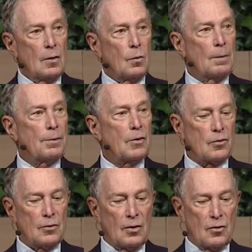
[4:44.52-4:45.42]
One
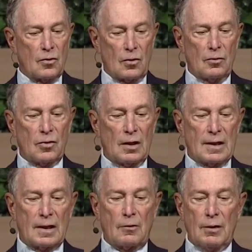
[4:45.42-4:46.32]
person who deserves a
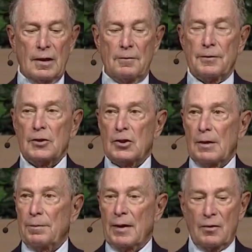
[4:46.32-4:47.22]
lot of the credit for
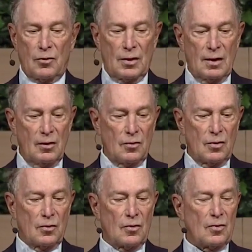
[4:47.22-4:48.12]
championing cities
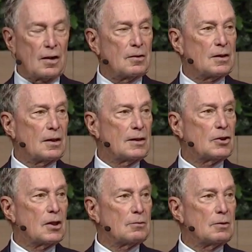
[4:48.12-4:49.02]
is the Secretary
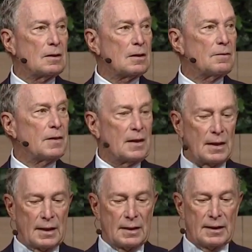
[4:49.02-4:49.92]
General of the
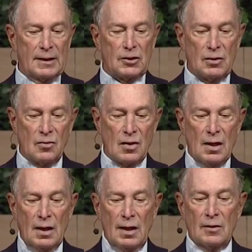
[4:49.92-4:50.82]
United Nations,
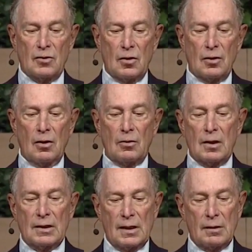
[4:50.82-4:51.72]
Antonio
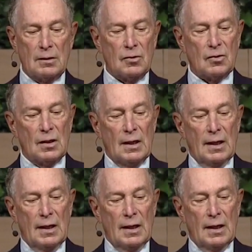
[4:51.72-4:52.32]
Guterres.